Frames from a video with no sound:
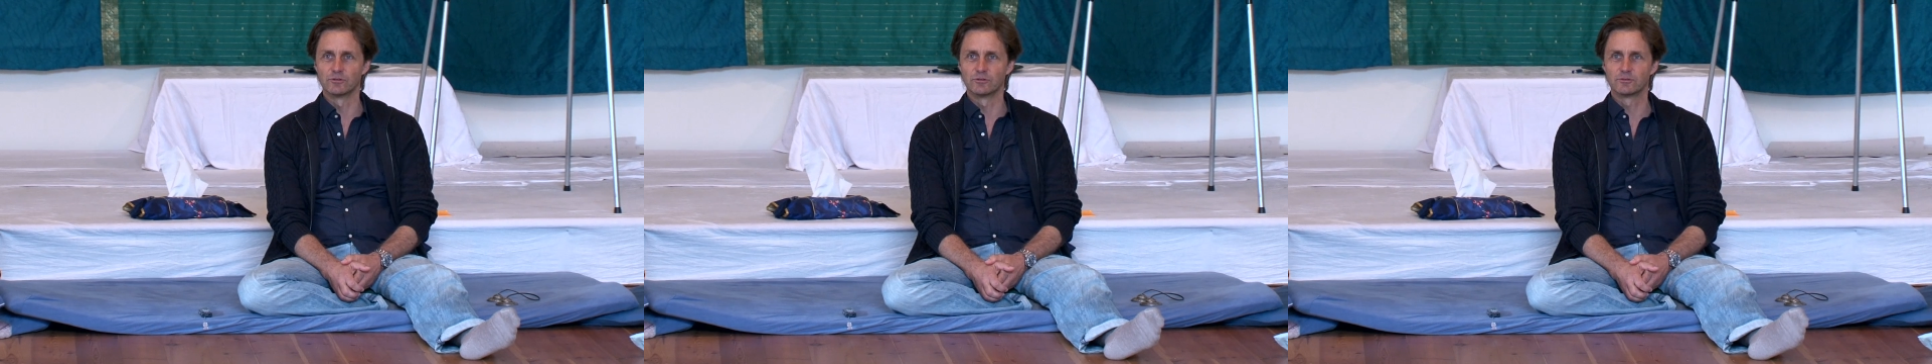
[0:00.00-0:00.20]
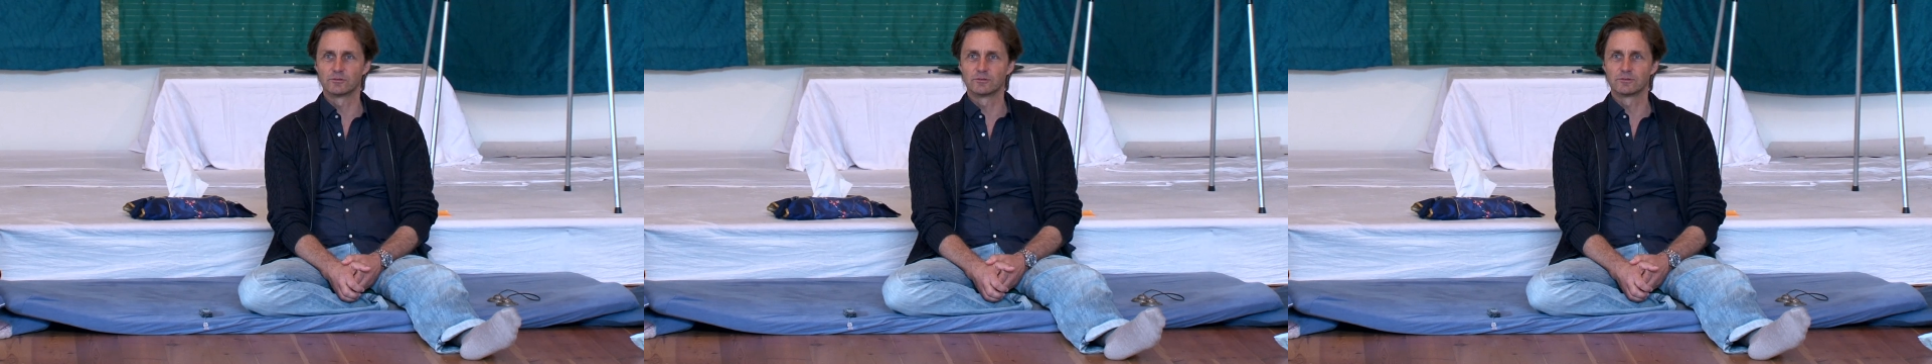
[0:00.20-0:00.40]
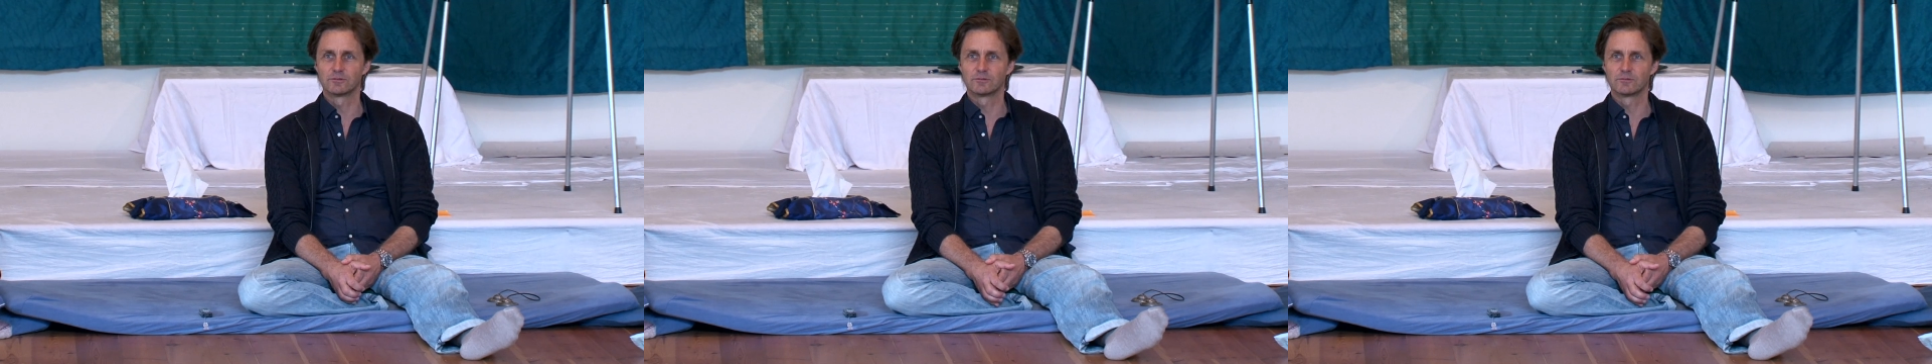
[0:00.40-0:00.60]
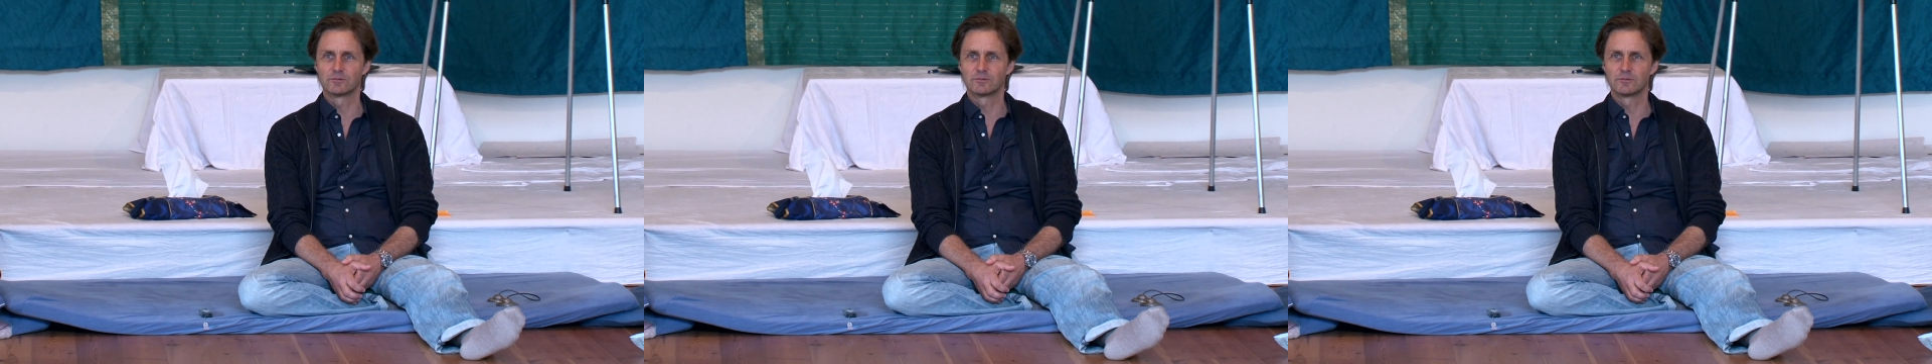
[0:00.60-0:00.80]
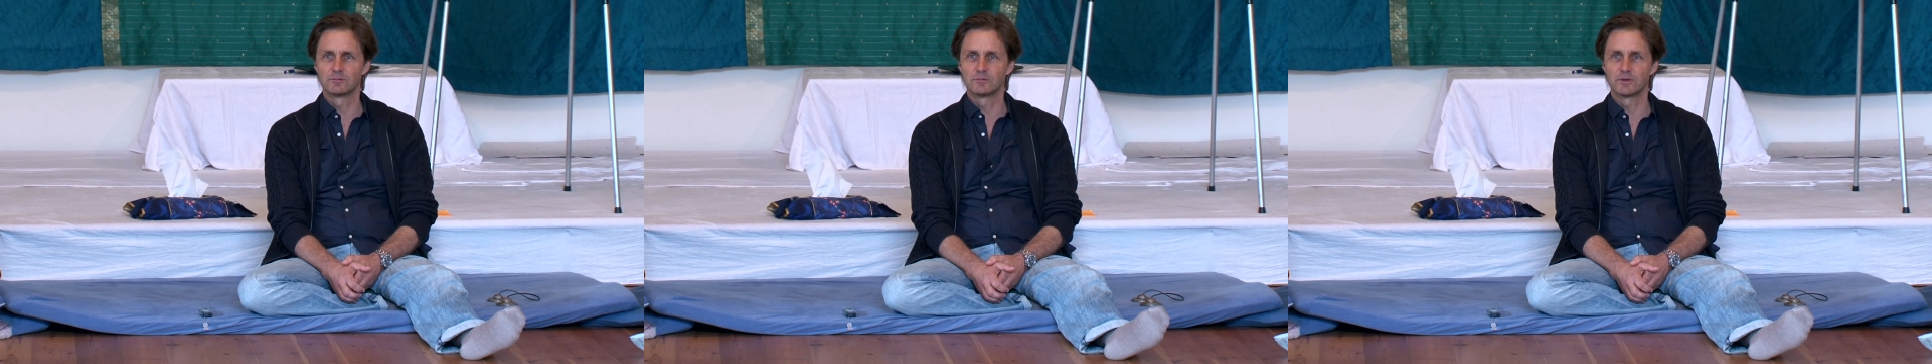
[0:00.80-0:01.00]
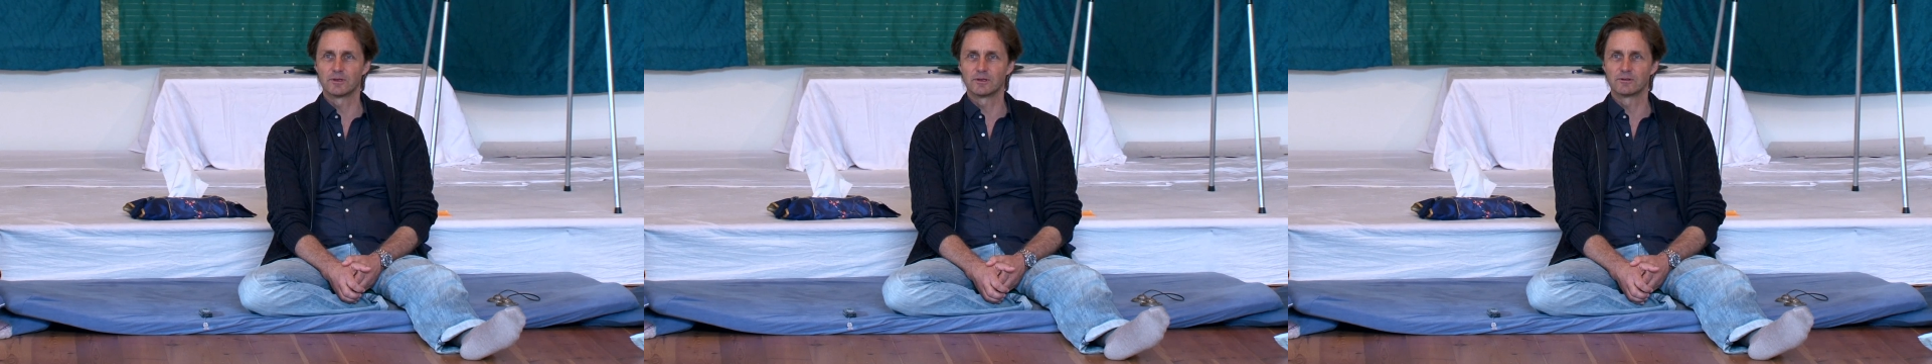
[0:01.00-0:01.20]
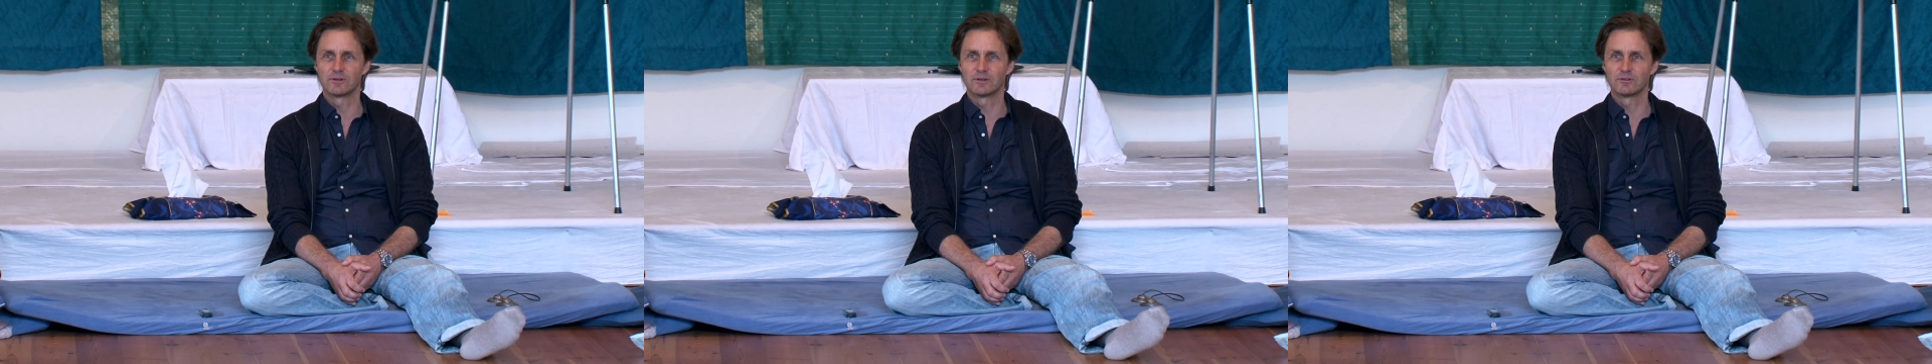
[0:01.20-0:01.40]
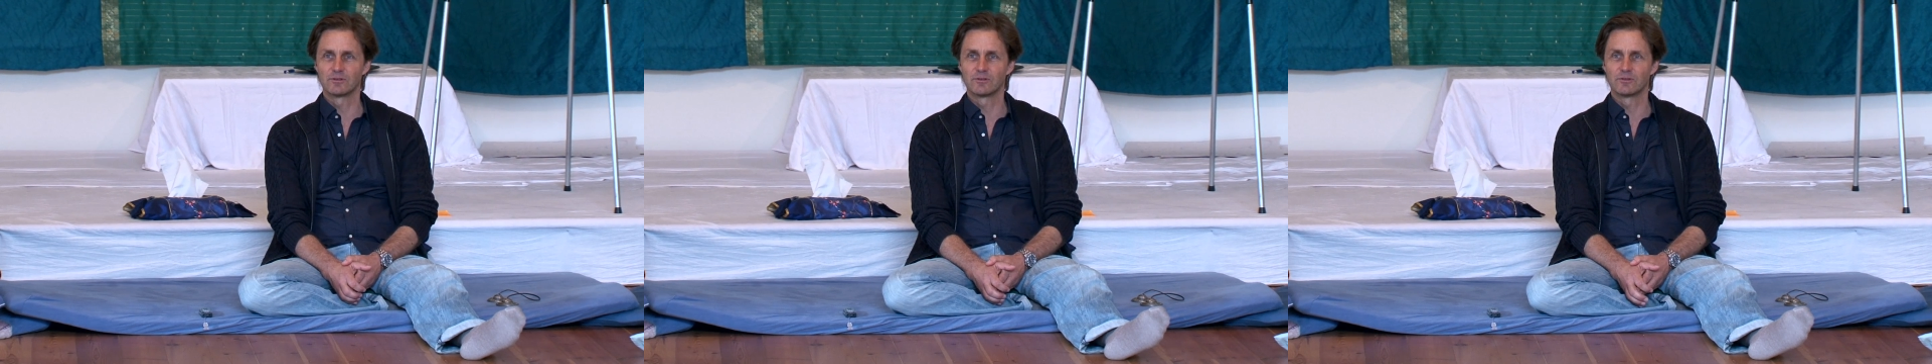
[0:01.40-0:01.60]
And
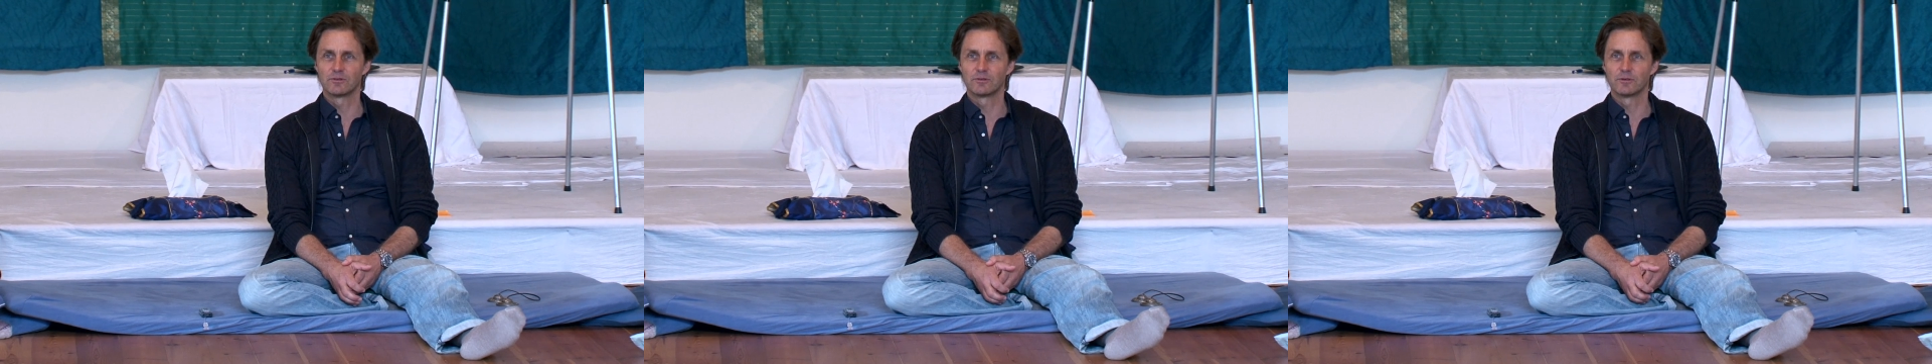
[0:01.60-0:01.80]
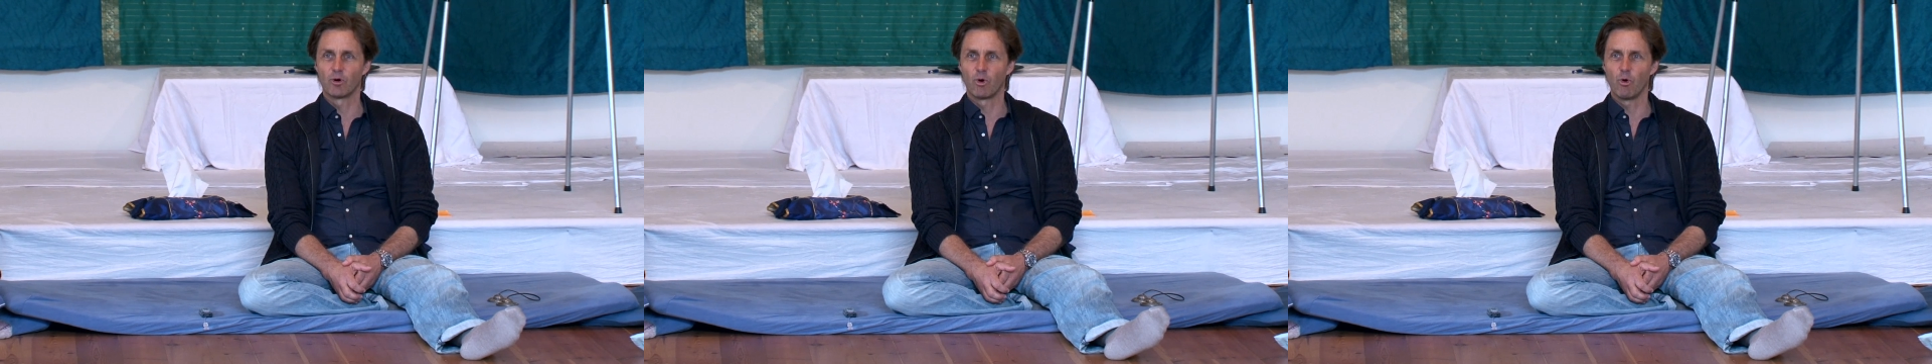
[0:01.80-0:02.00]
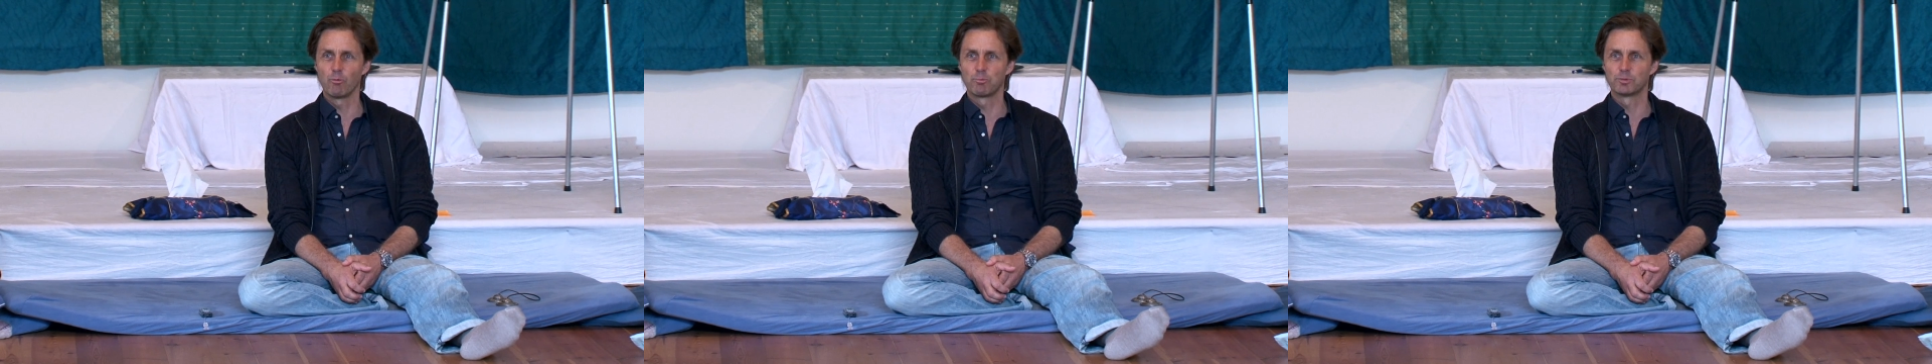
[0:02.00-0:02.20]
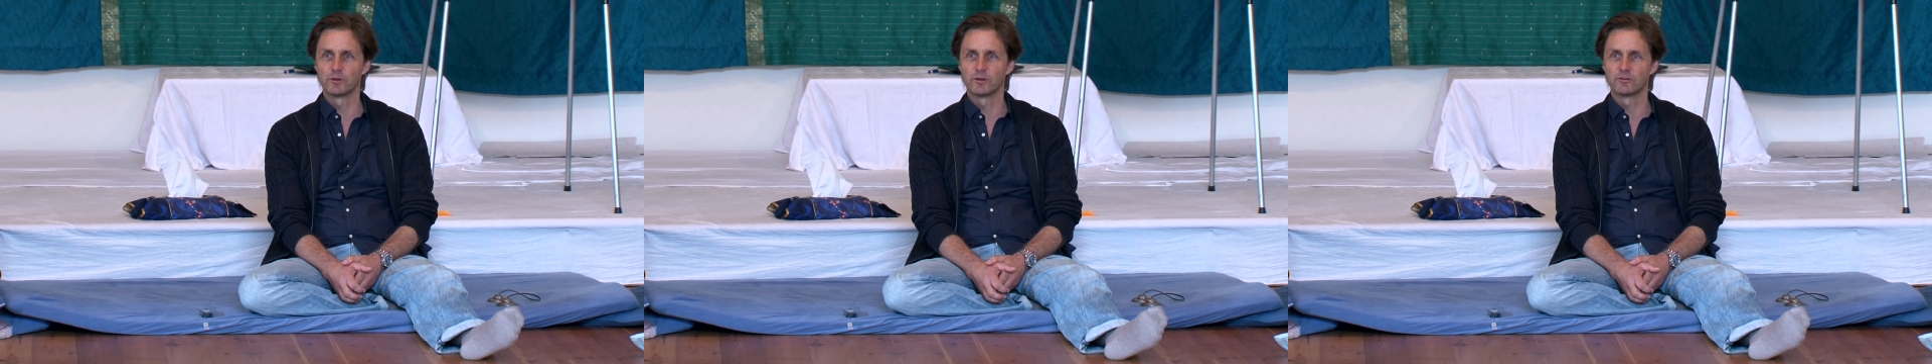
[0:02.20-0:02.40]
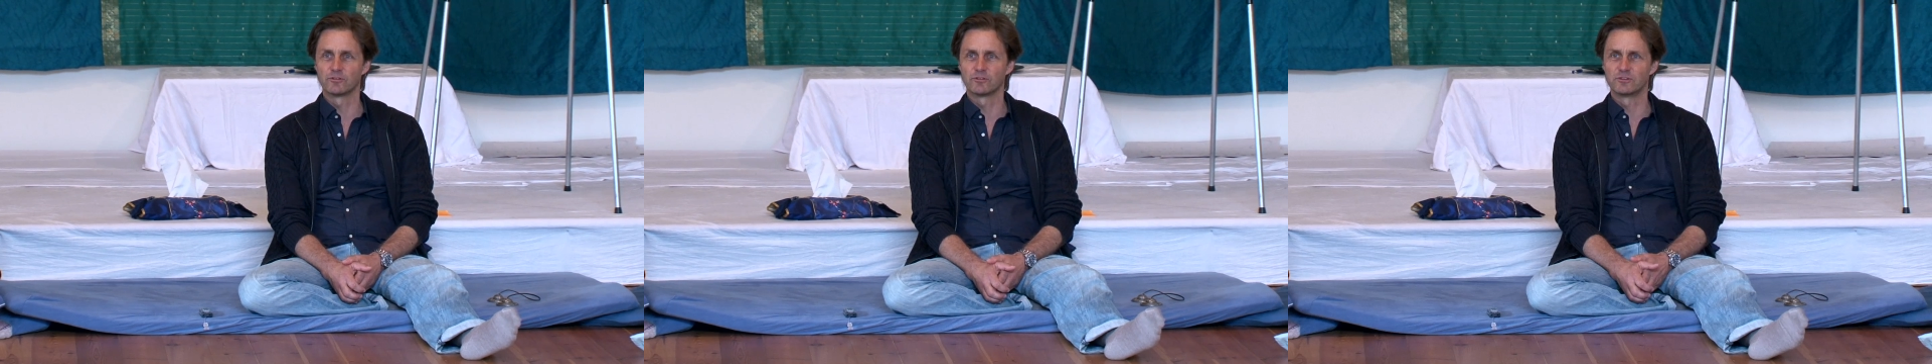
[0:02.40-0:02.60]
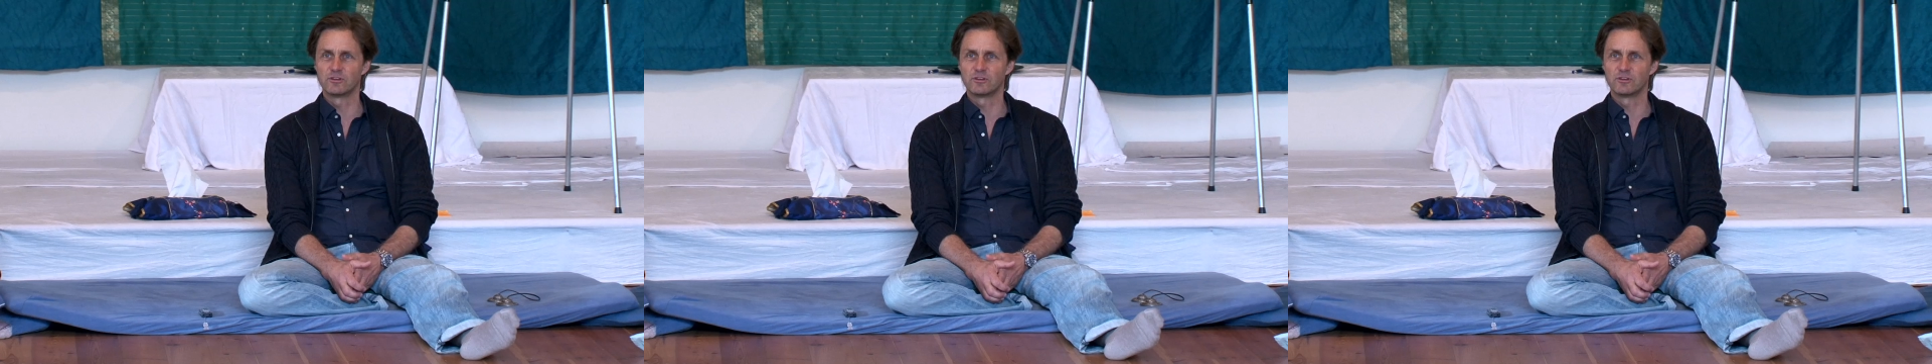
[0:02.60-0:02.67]
hopeless,